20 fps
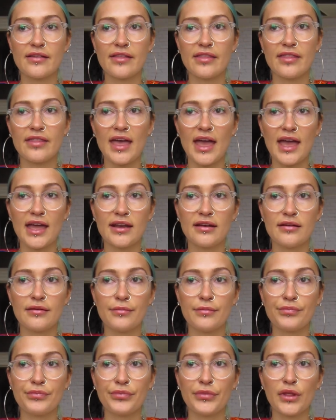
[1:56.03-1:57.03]

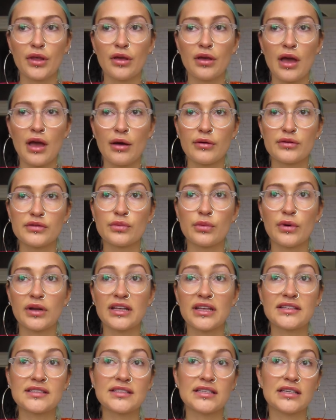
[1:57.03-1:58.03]
then I was
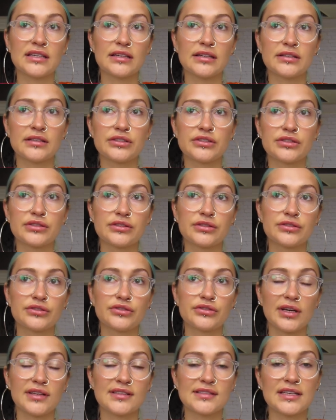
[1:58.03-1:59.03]
wanting to
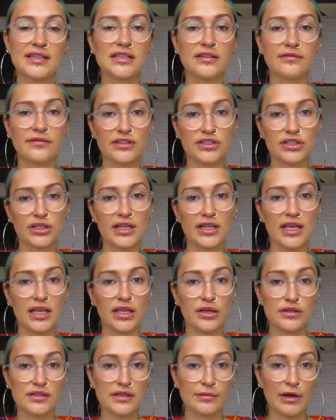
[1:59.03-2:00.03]
translate it visually
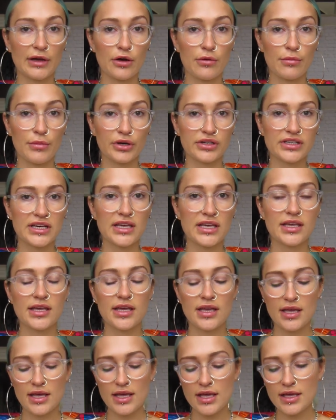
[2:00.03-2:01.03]
using my own body.
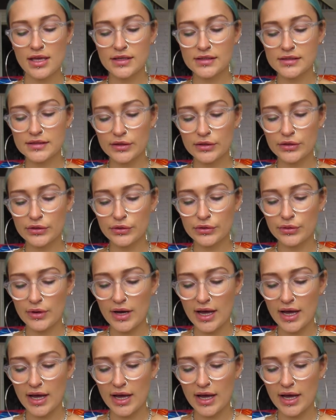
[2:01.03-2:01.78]
So